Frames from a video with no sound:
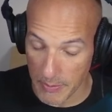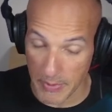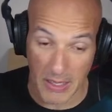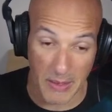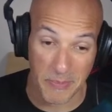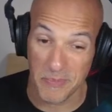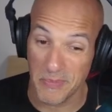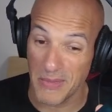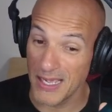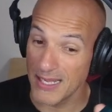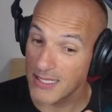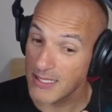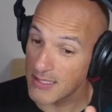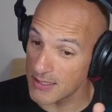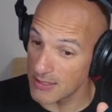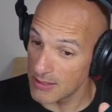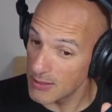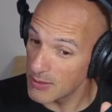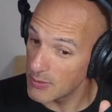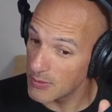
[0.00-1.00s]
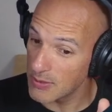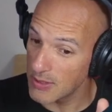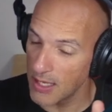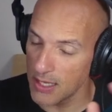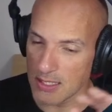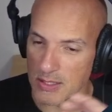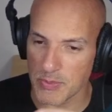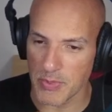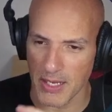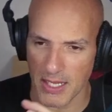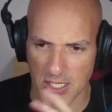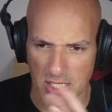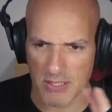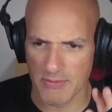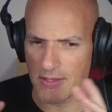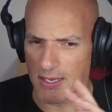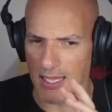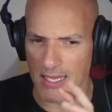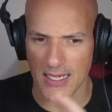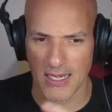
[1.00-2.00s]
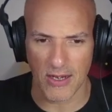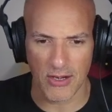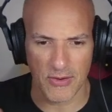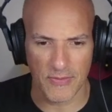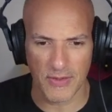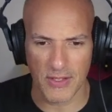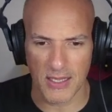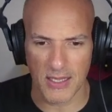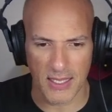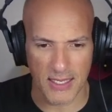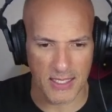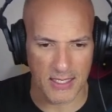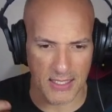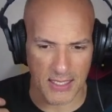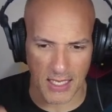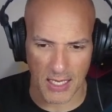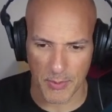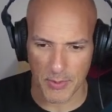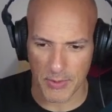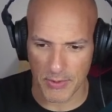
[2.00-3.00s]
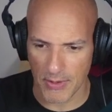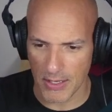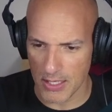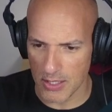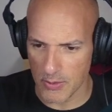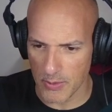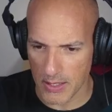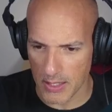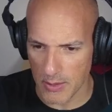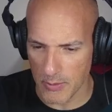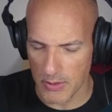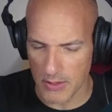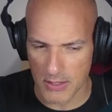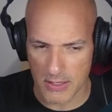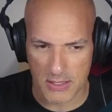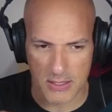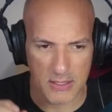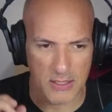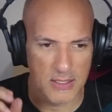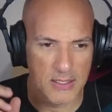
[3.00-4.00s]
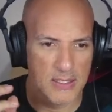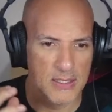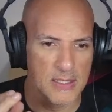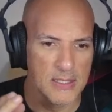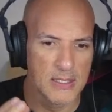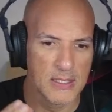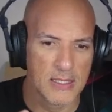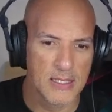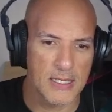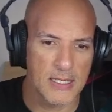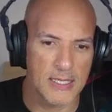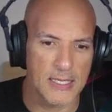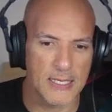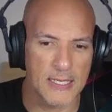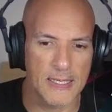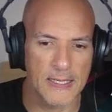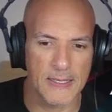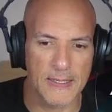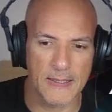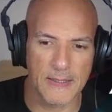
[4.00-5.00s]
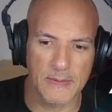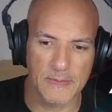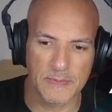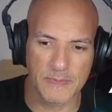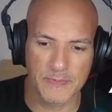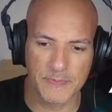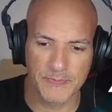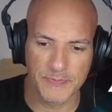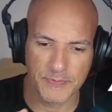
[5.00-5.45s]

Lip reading: I might still do that, but I just feel like Laravel, I can get up and running quickly with it. And